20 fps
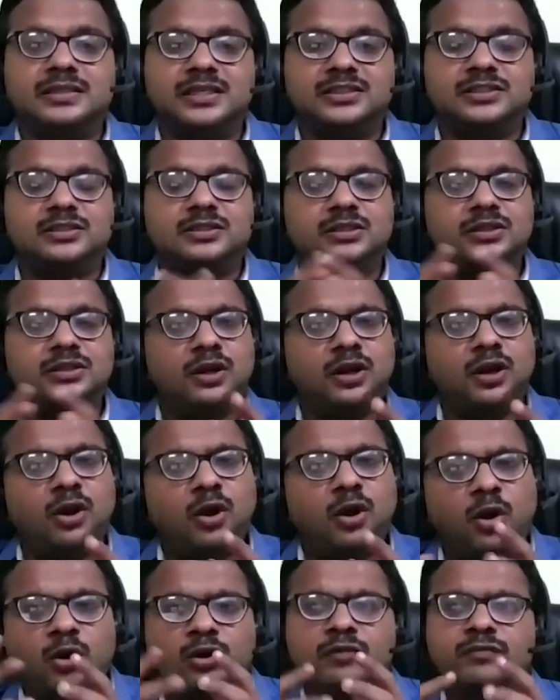Yes, a
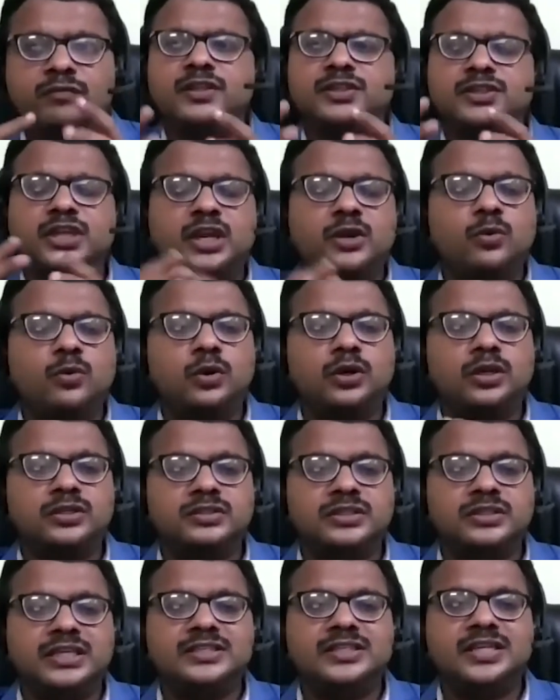lot of the
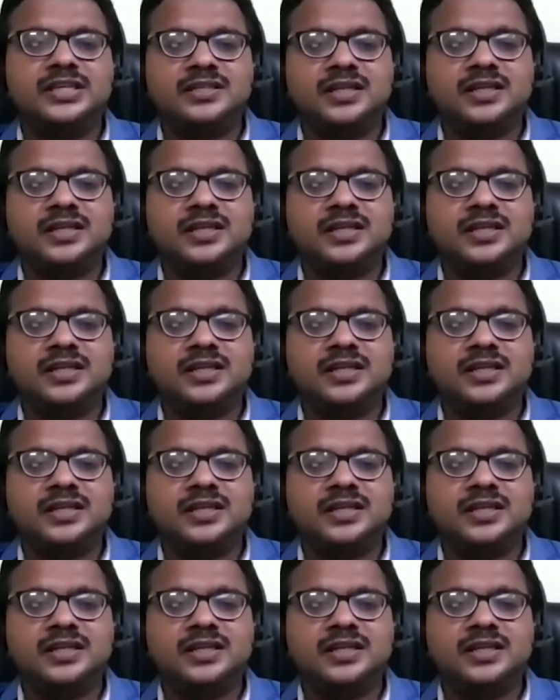stakeholders these days